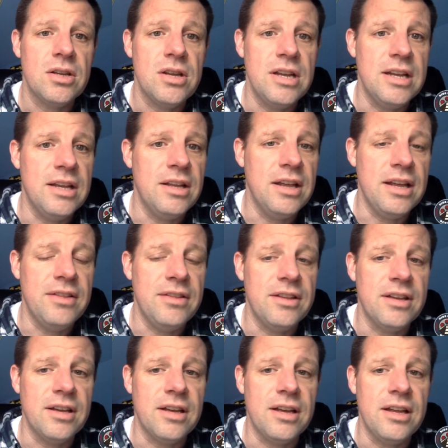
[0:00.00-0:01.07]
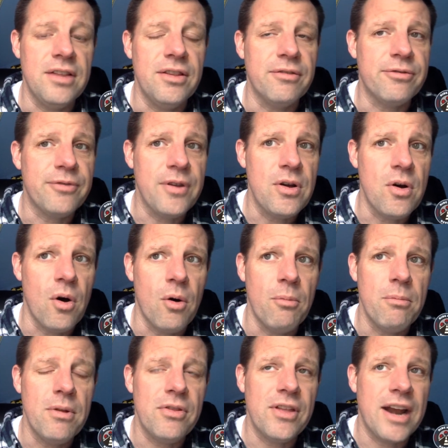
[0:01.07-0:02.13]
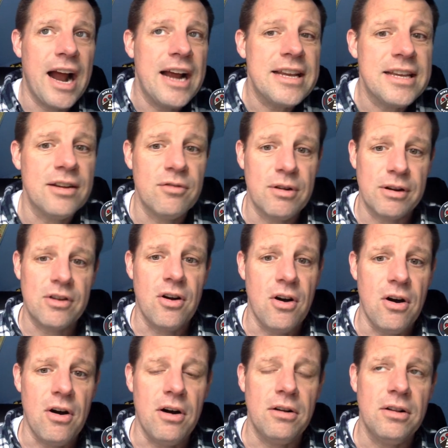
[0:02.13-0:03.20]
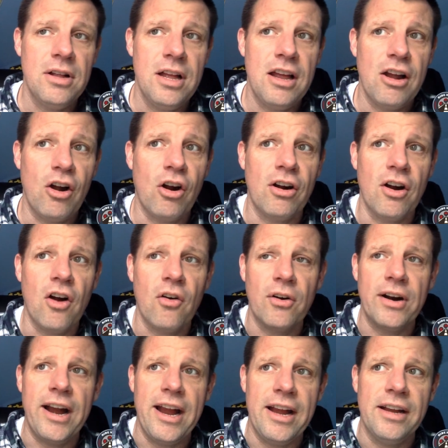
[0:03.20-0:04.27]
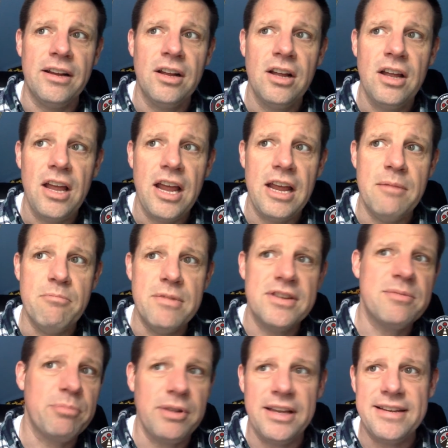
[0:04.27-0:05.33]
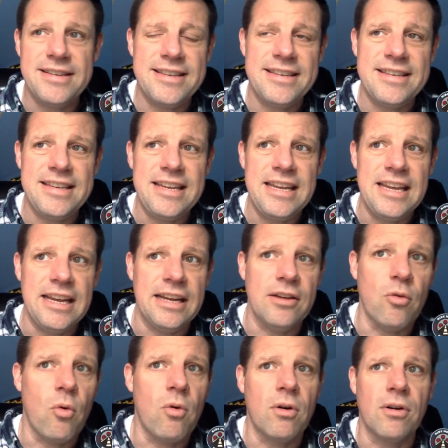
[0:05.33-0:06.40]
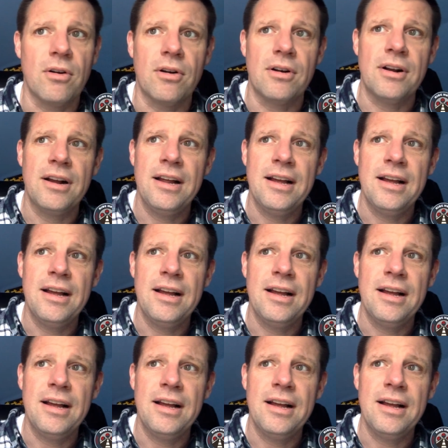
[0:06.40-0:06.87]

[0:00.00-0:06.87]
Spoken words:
in the film that I can recall, or a misplaced scene or